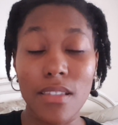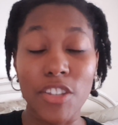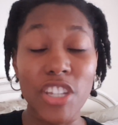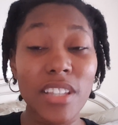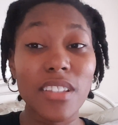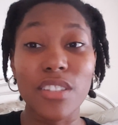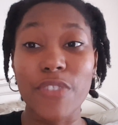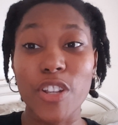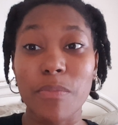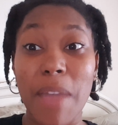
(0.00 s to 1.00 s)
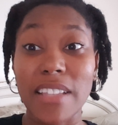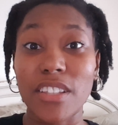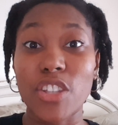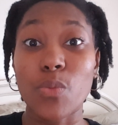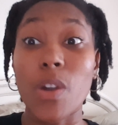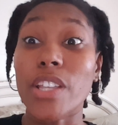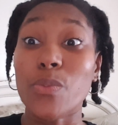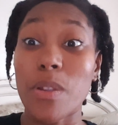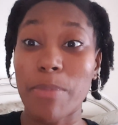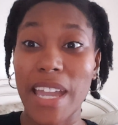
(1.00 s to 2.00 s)
Jesus's first message
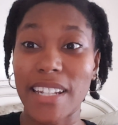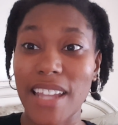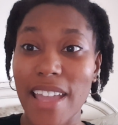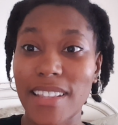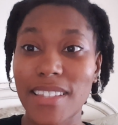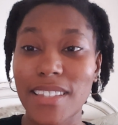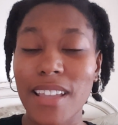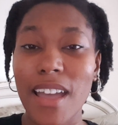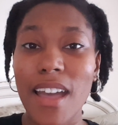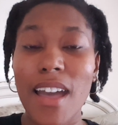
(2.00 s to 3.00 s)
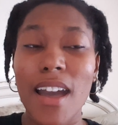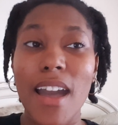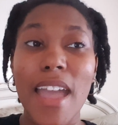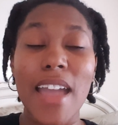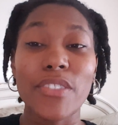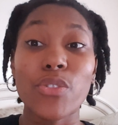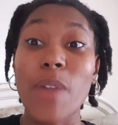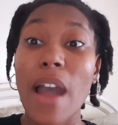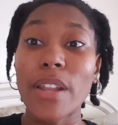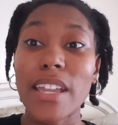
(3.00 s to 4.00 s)
was repentance. And
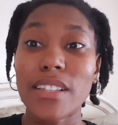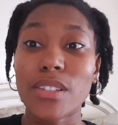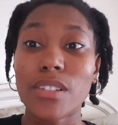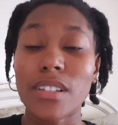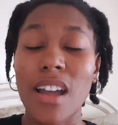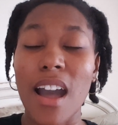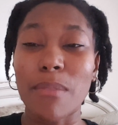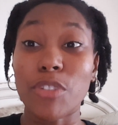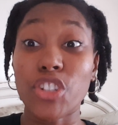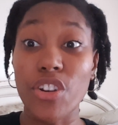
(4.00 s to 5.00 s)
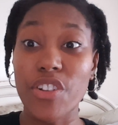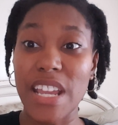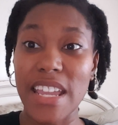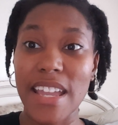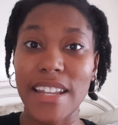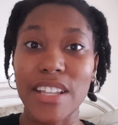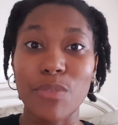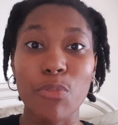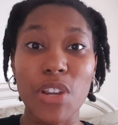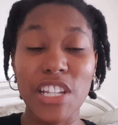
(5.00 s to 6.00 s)
throughout his journey and
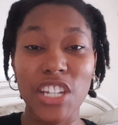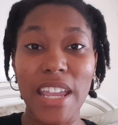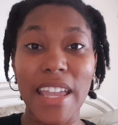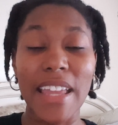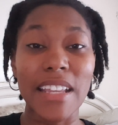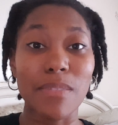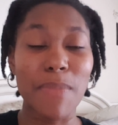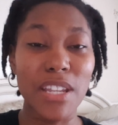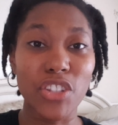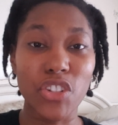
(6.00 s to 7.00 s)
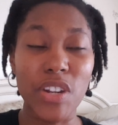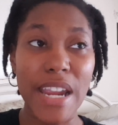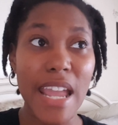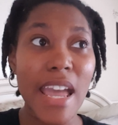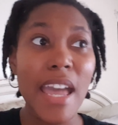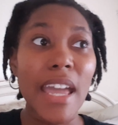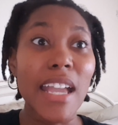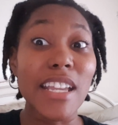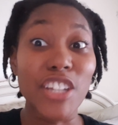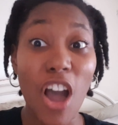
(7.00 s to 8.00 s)
his preaching and his ministry,
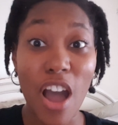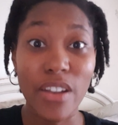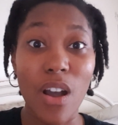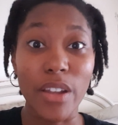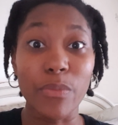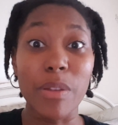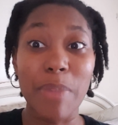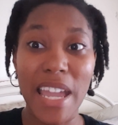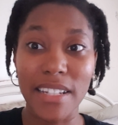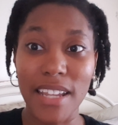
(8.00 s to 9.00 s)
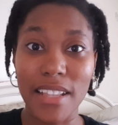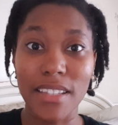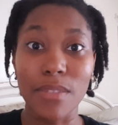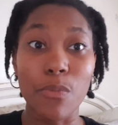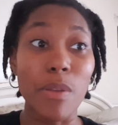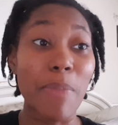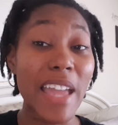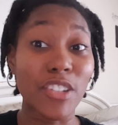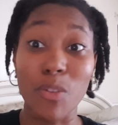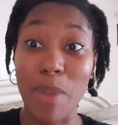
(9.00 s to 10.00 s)
he taught on repentance.
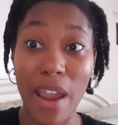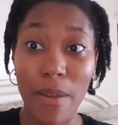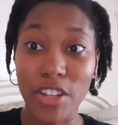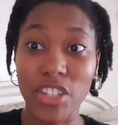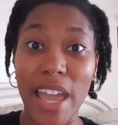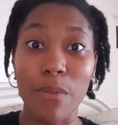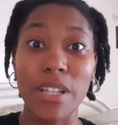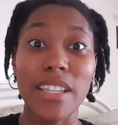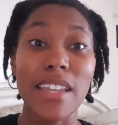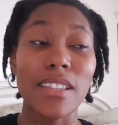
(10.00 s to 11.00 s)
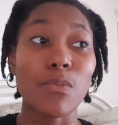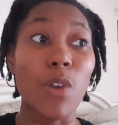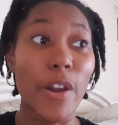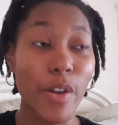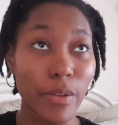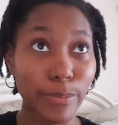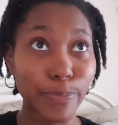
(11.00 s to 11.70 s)
Repent or perish. That was his word.